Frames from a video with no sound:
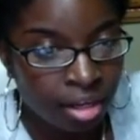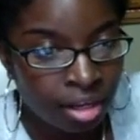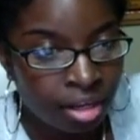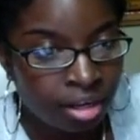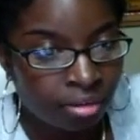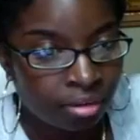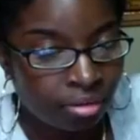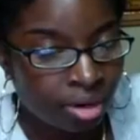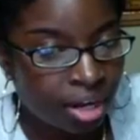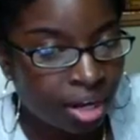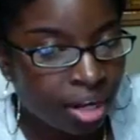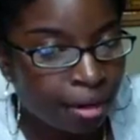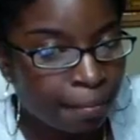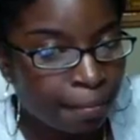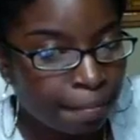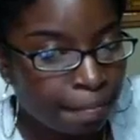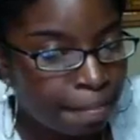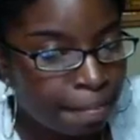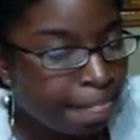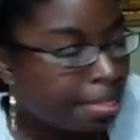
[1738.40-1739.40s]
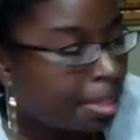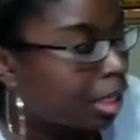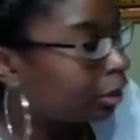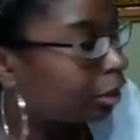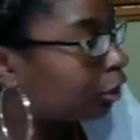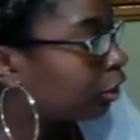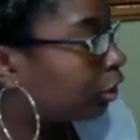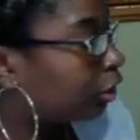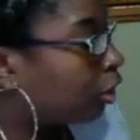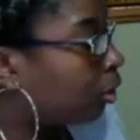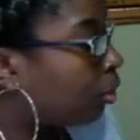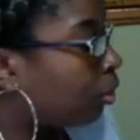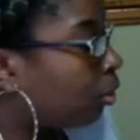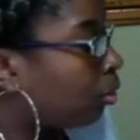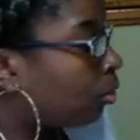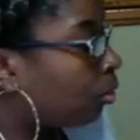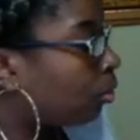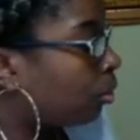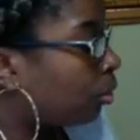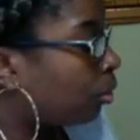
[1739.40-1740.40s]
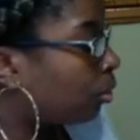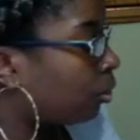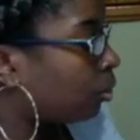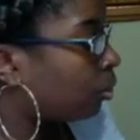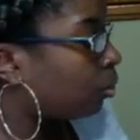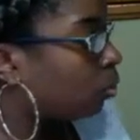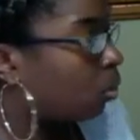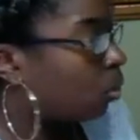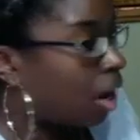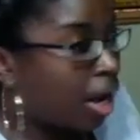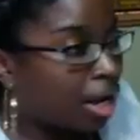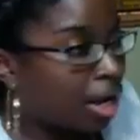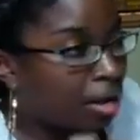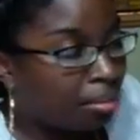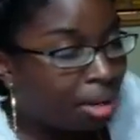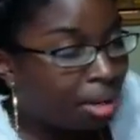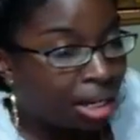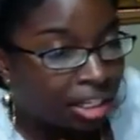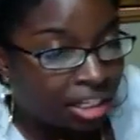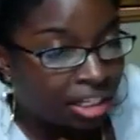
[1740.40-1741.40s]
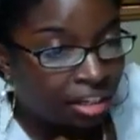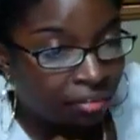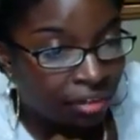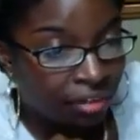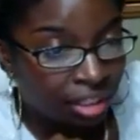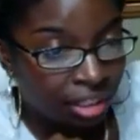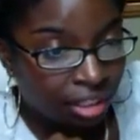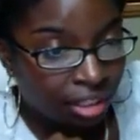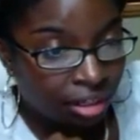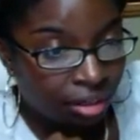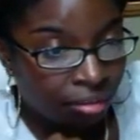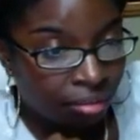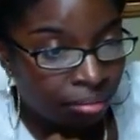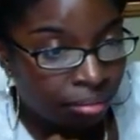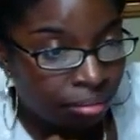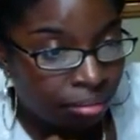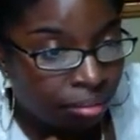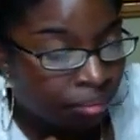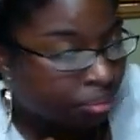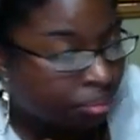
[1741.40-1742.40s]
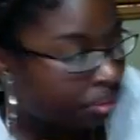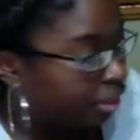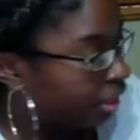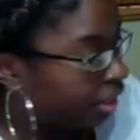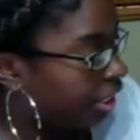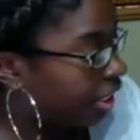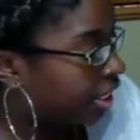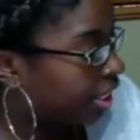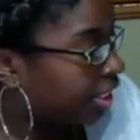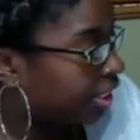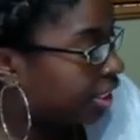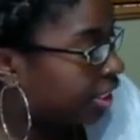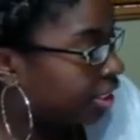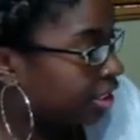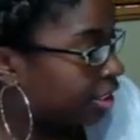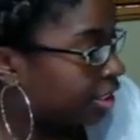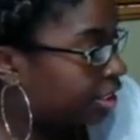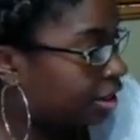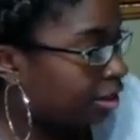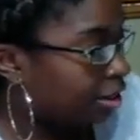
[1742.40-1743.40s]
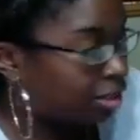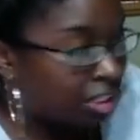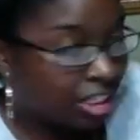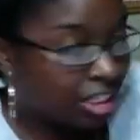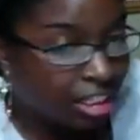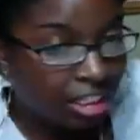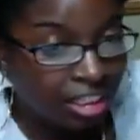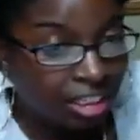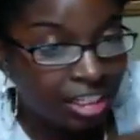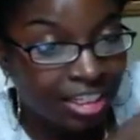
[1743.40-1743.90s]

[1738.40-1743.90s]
right? So why am I giving them this sartan, this